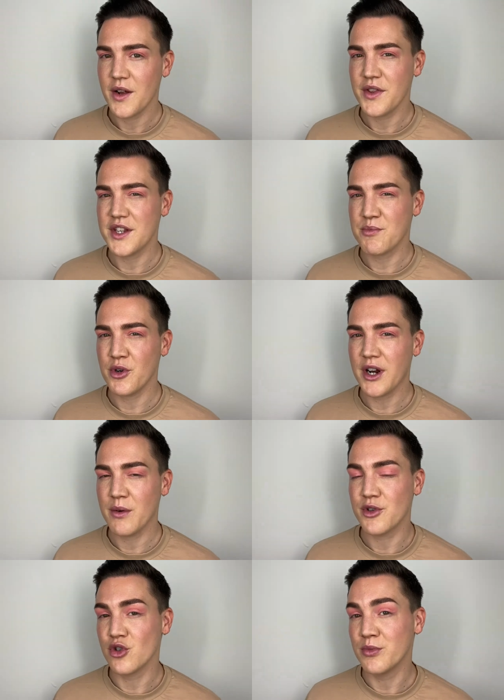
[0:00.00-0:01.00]
at this point, I
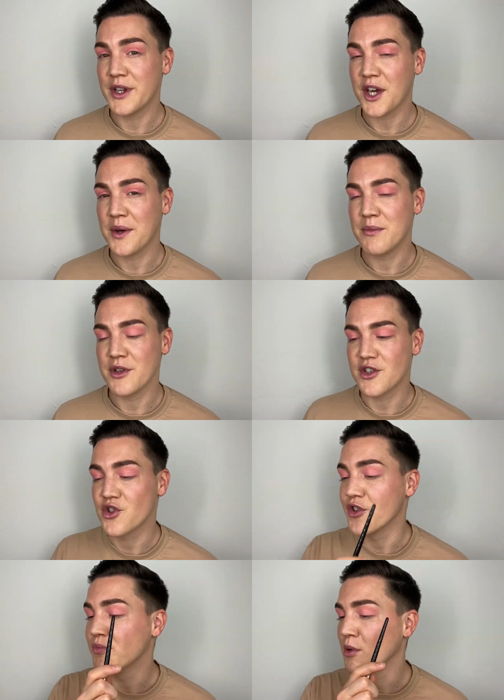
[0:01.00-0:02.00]
would normally go in with a
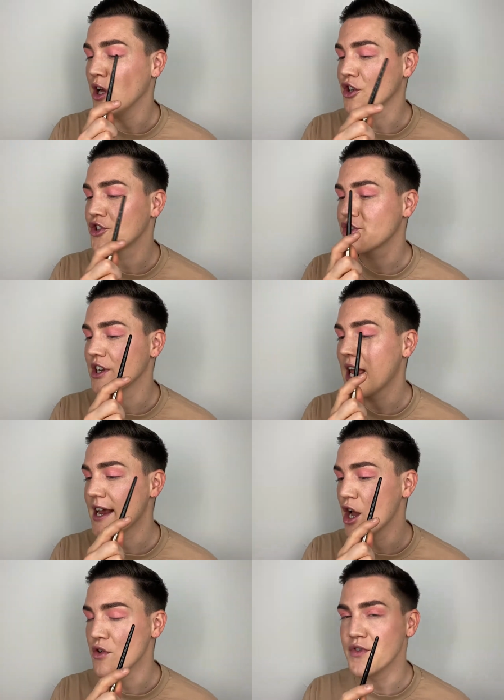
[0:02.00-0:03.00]
sort of blush to lay
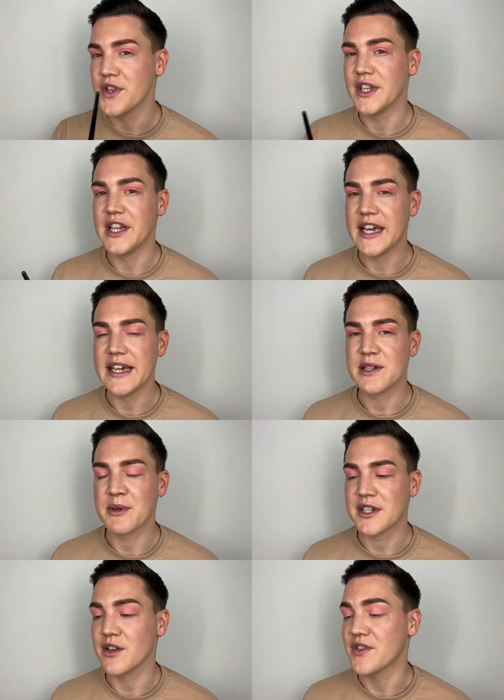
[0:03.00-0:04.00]
over the lid,
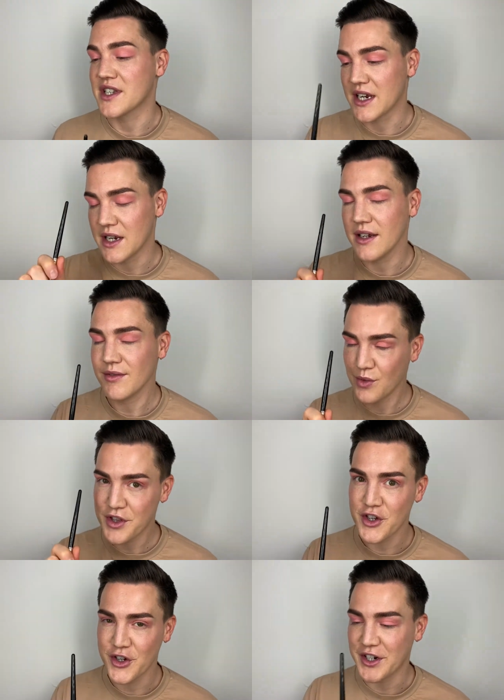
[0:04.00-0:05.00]
because obviously with
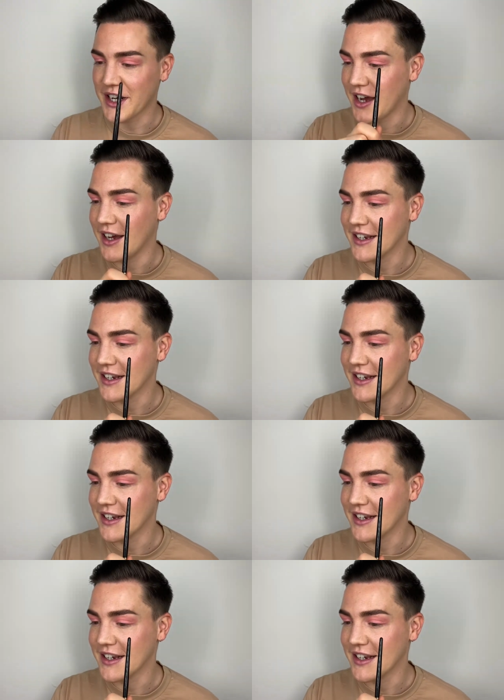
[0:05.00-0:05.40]
the hooded eye,